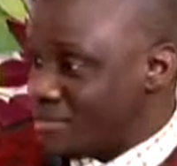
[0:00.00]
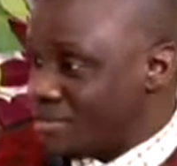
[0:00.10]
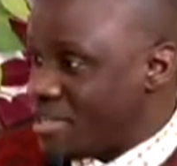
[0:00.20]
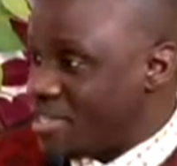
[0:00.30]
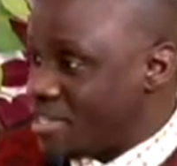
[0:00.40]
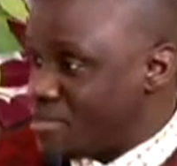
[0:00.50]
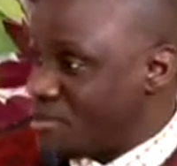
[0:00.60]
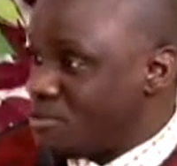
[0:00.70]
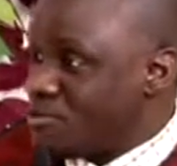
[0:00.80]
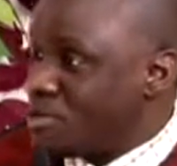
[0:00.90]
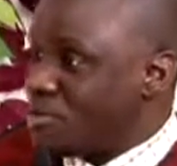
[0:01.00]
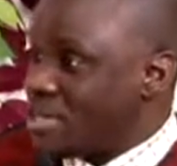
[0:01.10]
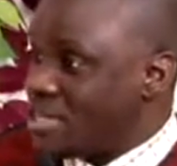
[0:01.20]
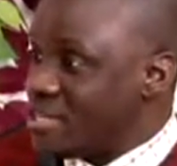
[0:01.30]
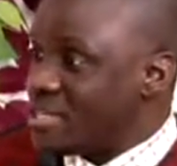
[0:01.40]
Felix
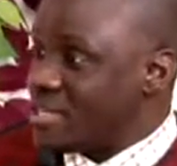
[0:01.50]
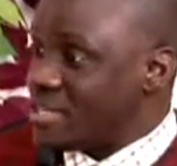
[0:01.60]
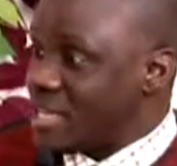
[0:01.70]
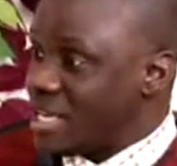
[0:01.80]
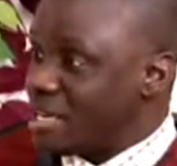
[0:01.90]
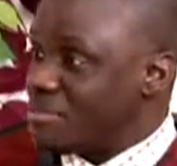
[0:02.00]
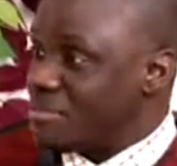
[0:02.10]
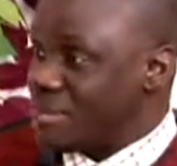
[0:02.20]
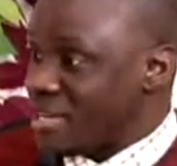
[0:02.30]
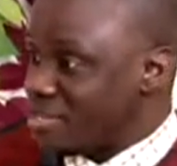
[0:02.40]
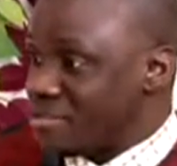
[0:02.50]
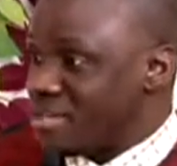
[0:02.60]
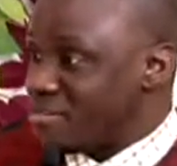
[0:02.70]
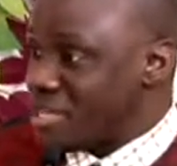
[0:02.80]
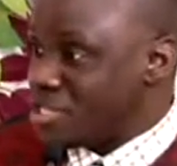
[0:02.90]
Houphouët-Boigny's name has
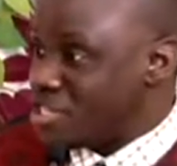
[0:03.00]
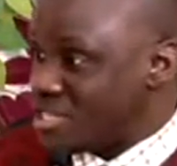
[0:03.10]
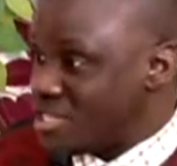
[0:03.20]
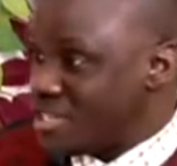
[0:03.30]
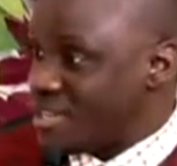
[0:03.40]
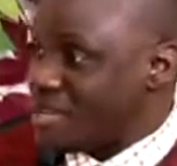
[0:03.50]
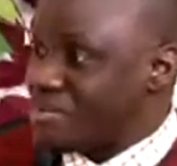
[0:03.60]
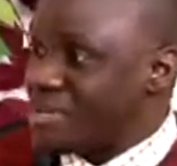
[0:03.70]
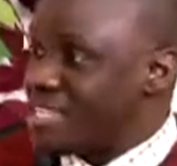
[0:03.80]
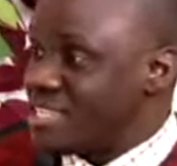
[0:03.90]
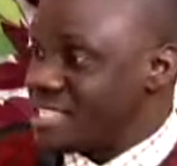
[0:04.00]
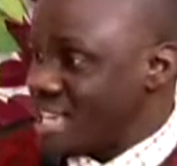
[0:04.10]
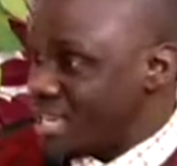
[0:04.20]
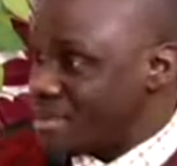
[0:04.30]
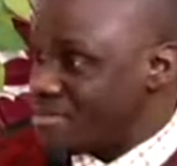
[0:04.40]
been mentioned many
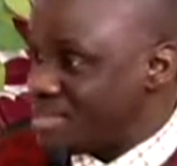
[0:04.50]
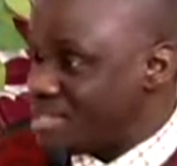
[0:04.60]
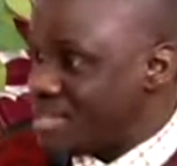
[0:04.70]
times.